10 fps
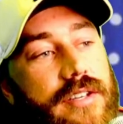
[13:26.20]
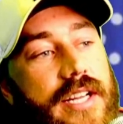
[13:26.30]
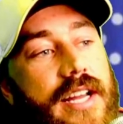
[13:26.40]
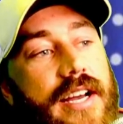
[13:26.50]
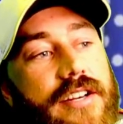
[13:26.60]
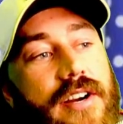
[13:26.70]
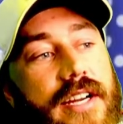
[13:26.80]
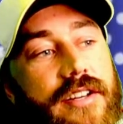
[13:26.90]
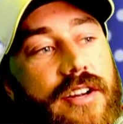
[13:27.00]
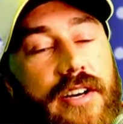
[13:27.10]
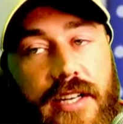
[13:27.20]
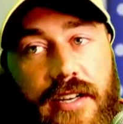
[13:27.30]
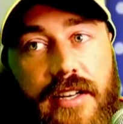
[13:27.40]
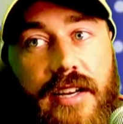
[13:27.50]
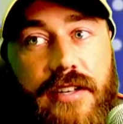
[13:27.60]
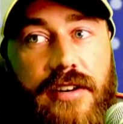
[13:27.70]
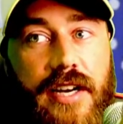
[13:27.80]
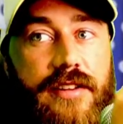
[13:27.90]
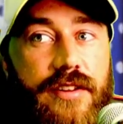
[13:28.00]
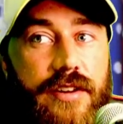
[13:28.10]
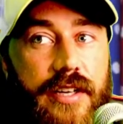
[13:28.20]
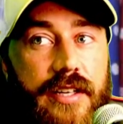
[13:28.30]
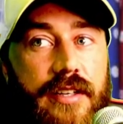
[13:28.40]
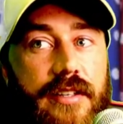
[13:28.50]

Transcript: I can't crack 90. I can't crack 30.